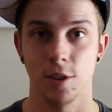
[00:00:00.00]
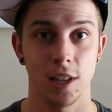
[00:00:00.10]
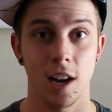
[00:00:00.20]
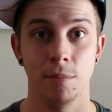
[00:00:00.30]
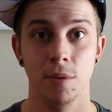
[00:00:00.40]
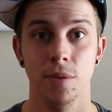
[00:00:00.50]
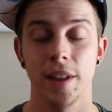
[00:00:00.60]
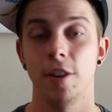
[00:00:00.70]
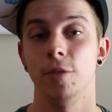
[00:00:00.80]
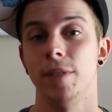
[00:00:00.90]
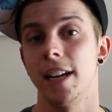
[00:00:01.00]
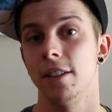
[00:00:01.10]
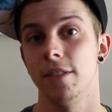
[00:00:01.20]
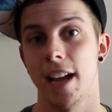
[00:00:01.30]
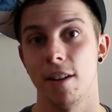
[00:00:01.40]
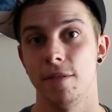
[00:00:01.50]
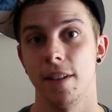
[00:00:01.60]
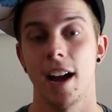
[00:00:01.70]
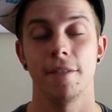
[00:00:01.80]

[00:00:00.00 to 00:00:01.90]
There's a couple that are regularly out of it.